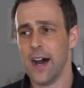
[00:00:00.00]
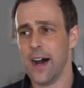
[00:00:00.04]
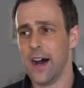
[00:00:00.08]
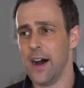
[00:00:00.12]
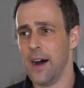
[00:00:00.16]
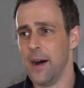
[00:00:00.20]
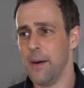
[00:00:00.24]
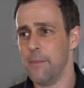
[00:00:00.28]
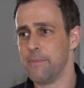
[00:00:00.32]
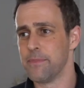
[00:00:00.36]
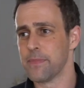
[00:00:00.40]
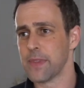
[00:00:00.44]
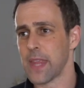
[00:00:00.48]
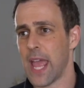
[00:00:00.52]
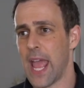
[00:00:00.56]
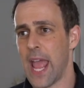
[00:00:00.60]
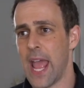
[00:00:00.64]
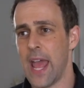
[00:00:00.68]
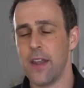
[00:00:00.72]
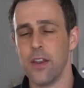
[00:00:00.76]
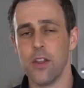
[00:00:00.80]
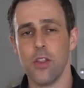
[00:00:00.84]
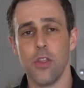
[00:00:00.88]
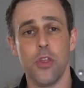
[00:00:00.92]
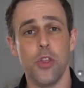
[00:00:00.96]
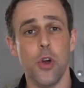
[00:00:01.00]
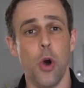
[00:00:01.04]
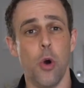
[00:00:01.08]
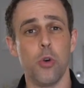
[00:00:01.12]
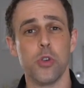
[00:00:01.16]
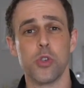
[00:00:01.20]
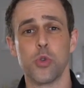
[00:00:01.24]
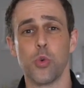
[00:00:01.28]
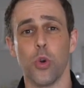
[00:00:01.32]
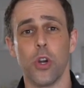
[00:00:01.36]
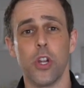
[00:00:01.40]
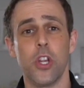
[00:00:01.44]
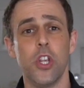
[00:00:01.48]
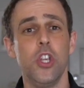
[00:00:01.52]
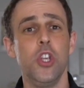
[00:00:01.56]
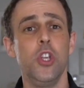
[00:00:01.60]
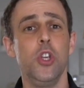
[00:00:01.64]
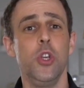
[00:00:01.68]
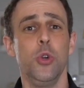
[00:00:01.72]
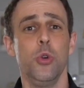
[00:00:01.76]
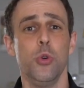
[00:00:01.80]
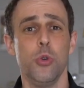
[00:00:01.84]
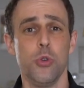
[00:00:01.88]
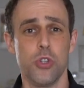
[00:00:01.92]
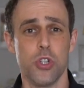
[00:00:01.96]
Um, and those were
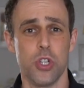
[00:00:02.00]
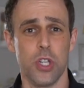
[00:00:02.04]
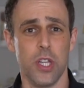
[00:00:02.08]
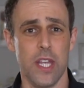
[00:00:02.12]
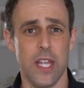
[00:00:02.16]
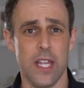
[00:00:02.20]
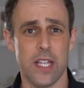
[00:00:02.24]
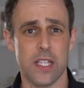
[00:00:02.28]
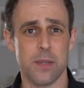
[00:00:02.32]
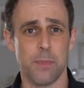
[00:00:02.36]
hugely